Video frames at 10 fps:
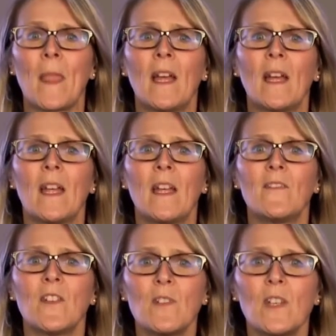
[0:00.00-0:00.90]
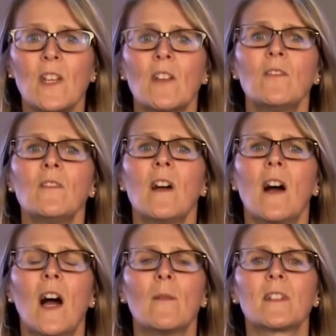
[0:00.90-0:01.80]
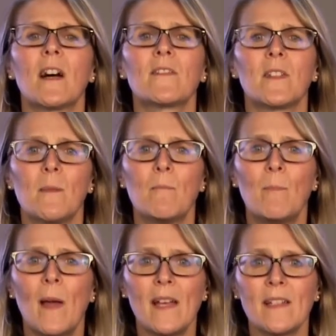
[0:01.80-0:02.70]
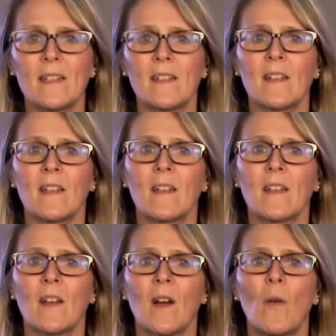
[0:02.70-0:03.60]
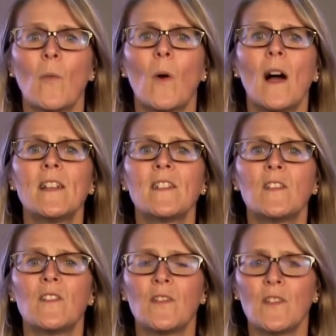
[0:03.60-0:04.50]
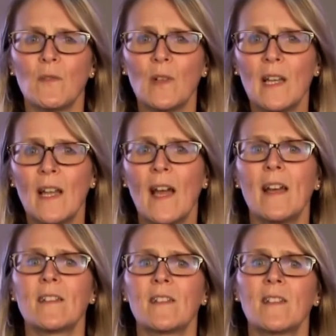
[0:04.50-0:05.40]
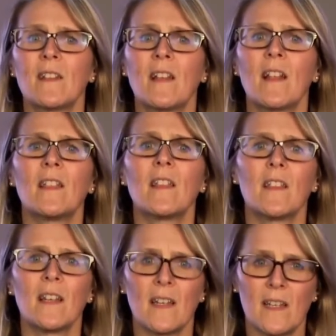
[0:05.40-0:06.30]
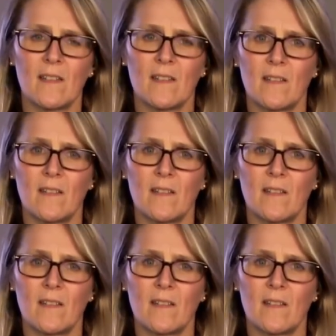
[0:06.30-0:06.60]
If you knew I was after the best, why did you do less than the least?